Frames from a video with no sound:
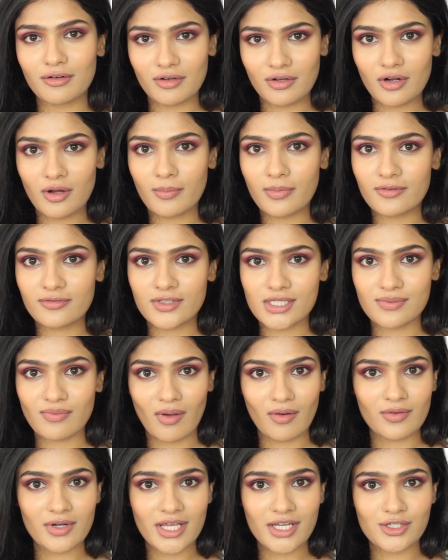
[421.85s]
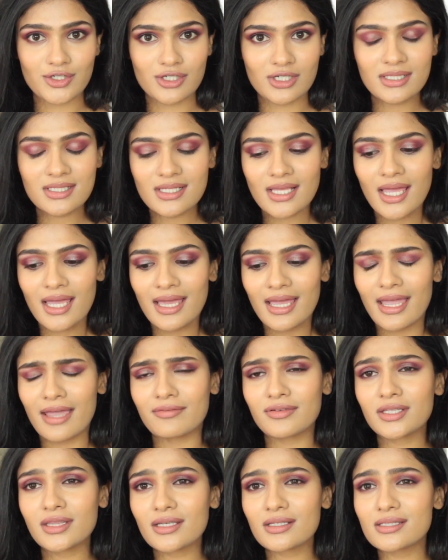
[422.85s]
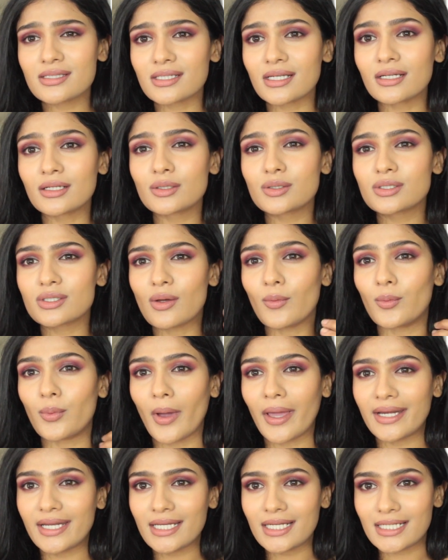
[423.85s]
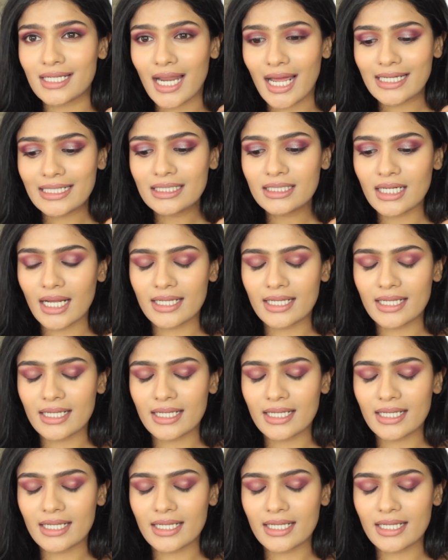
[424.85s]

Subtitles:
on top of this foundation. Everything still looks very light.